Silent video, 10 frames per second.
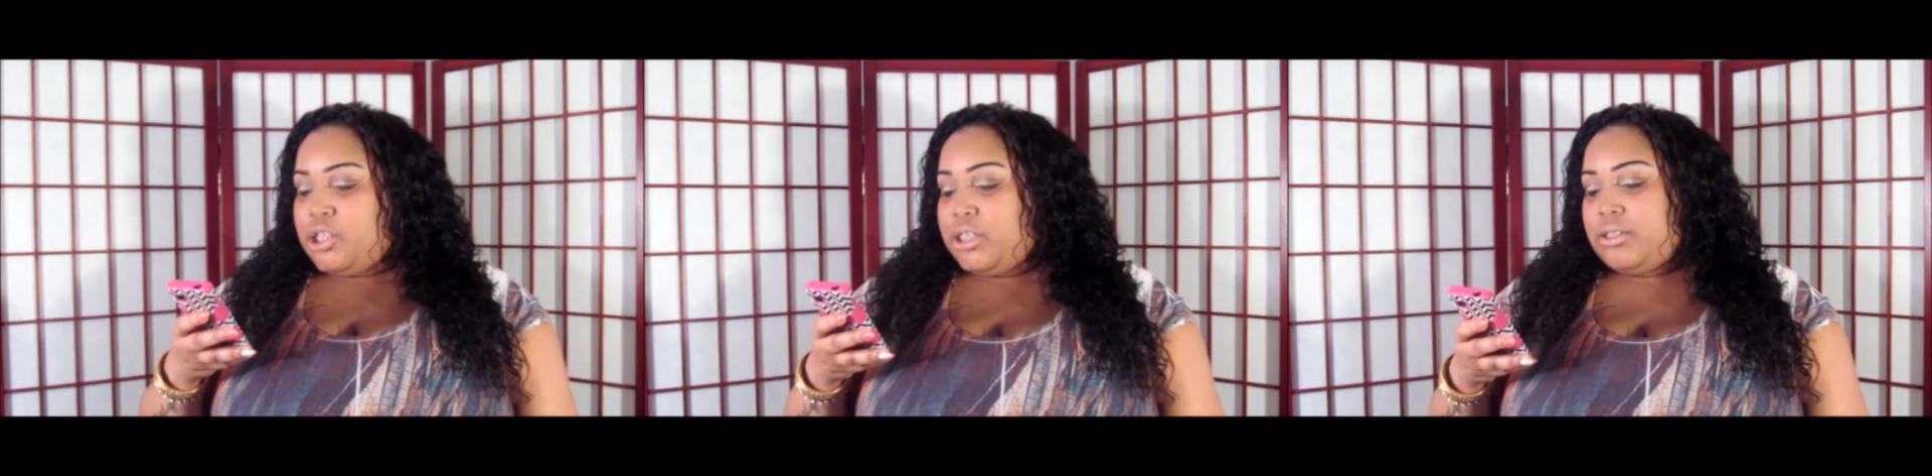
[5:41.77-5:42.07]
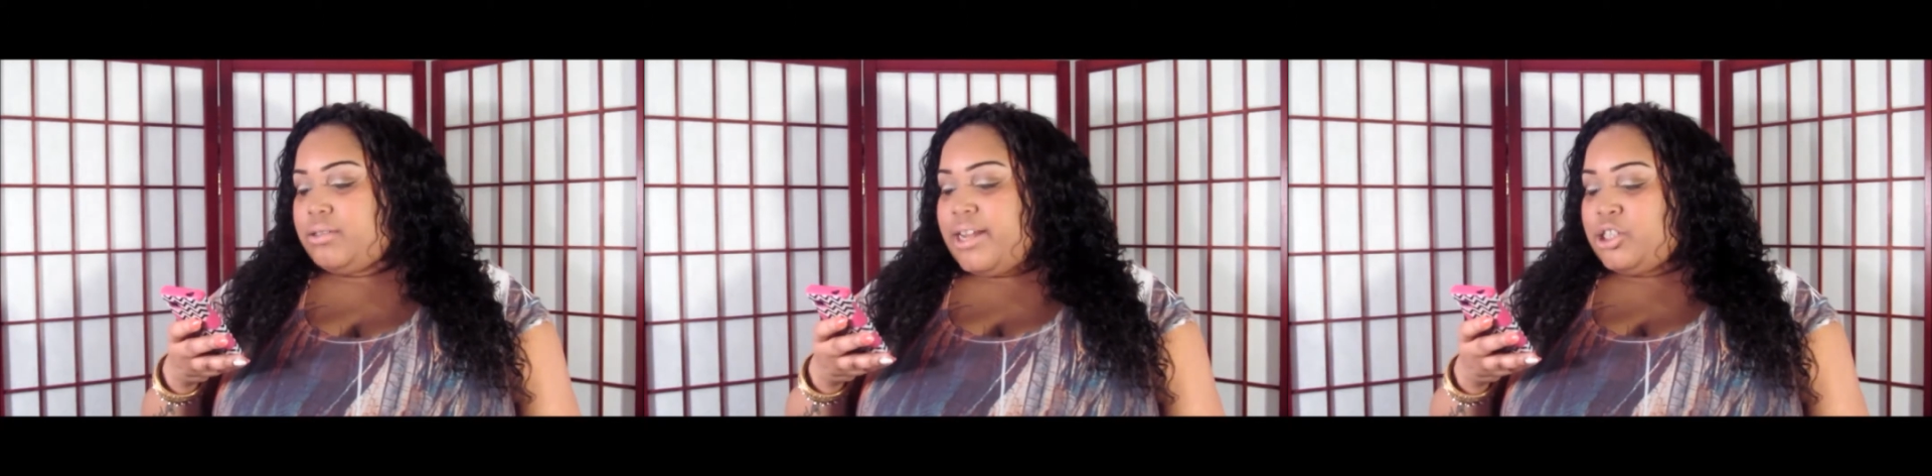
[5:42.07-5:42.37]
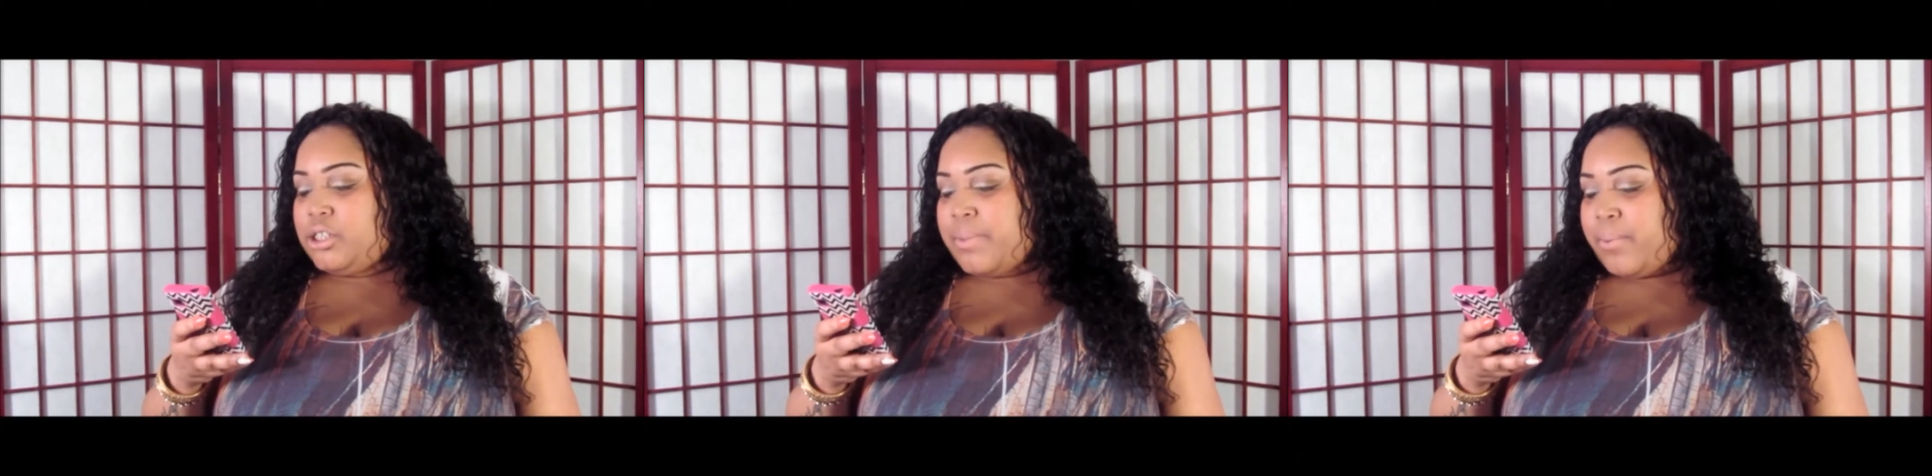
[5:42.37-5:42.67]
Just that's
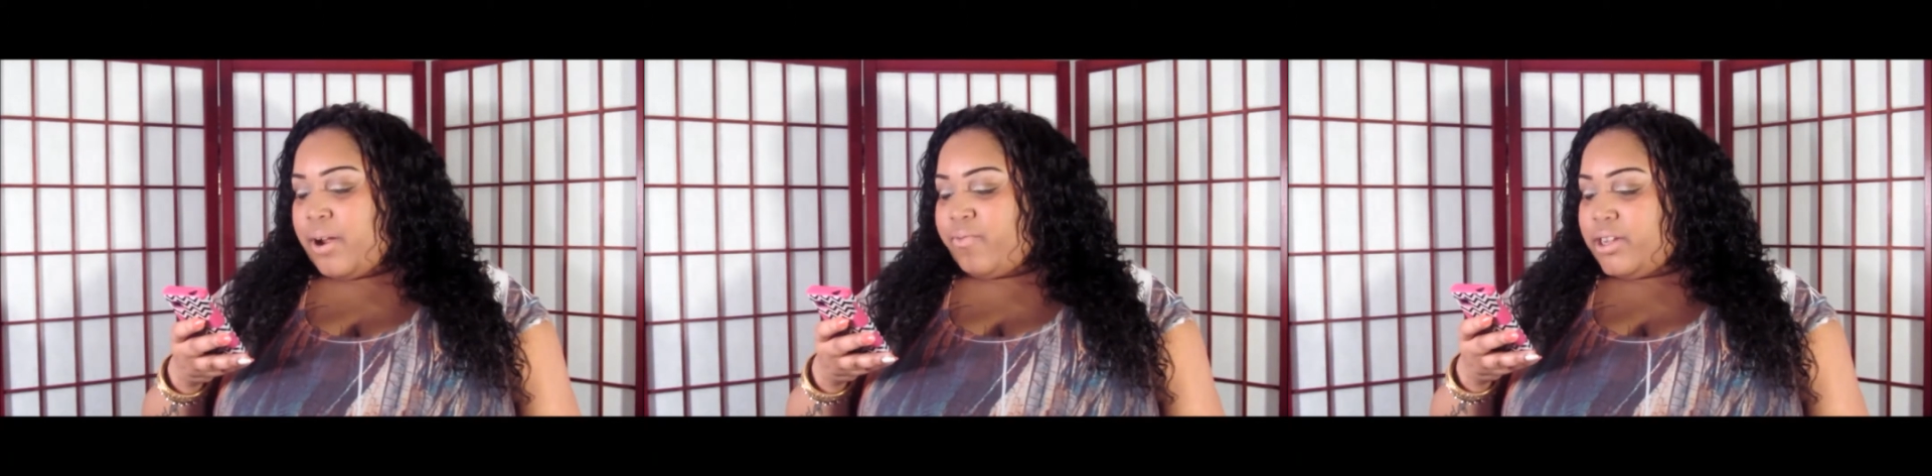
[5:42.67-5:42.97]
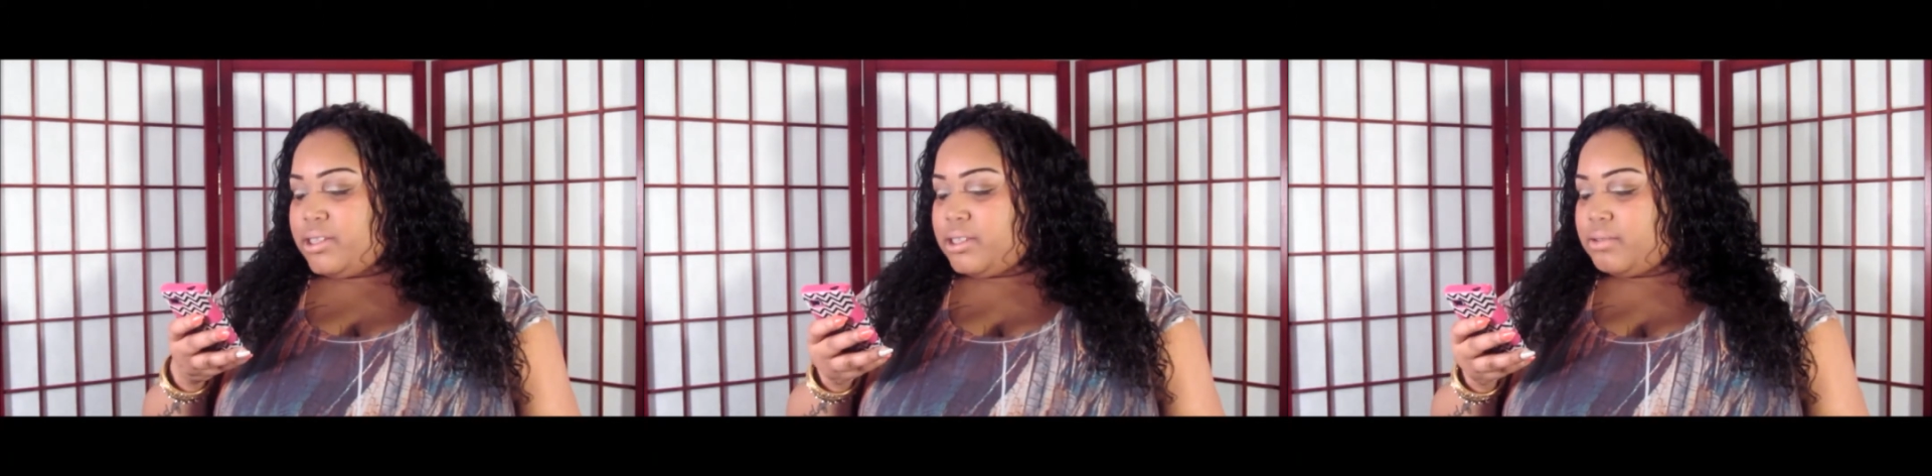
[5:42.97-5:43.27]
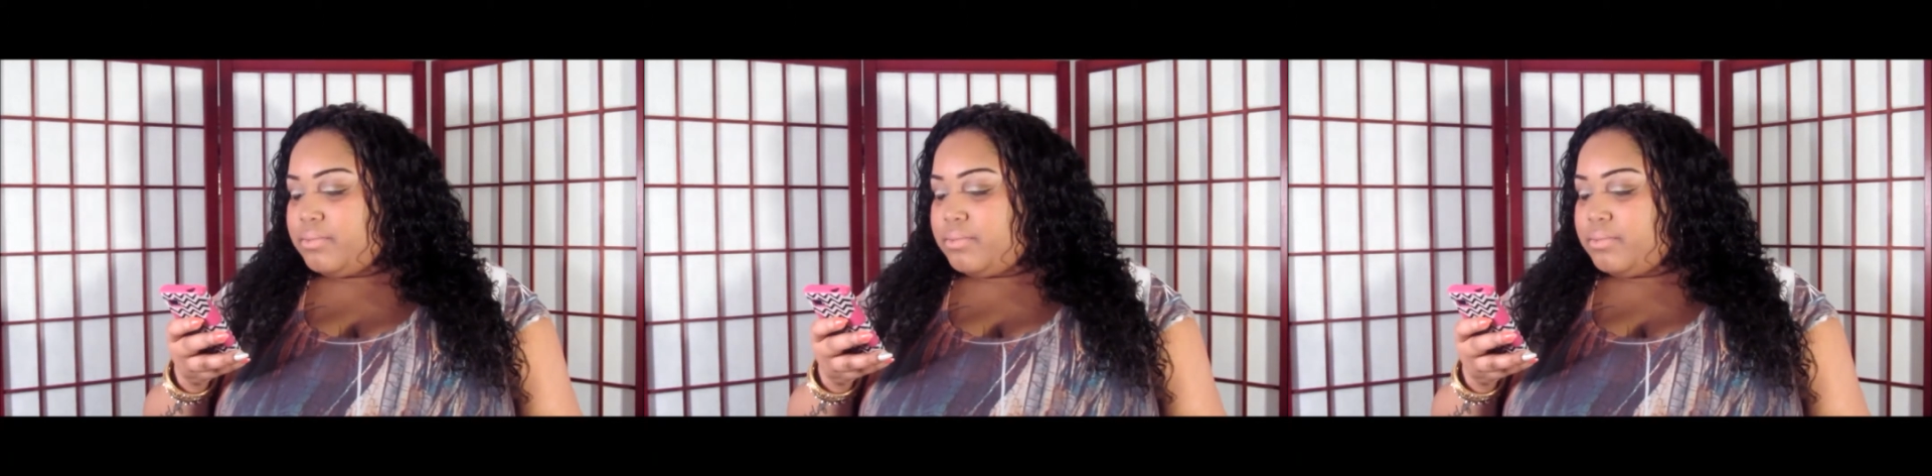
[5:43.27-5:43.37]
just my preference.